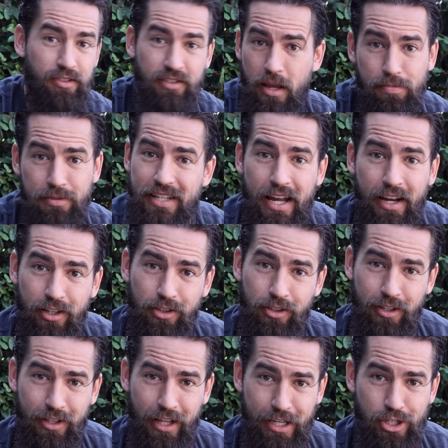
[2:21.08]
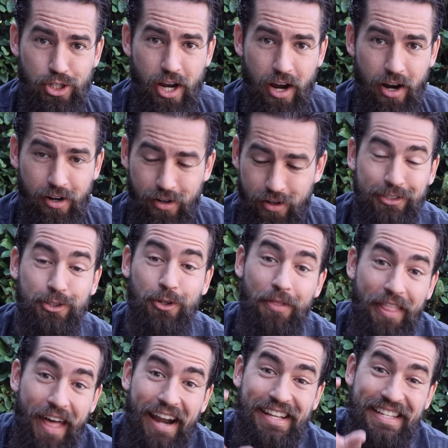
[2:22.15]
your table's not gonna look like a chair. So
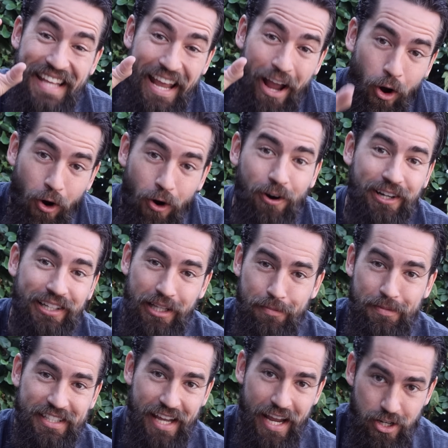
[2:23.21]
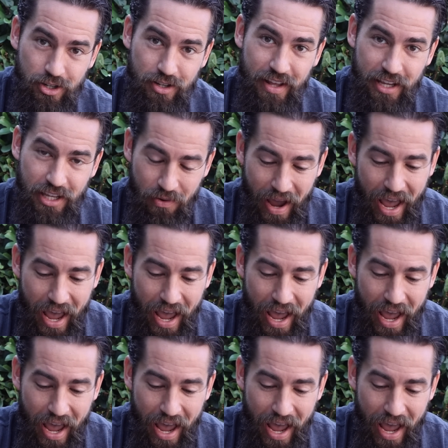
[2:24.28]
that is a hard limitation that you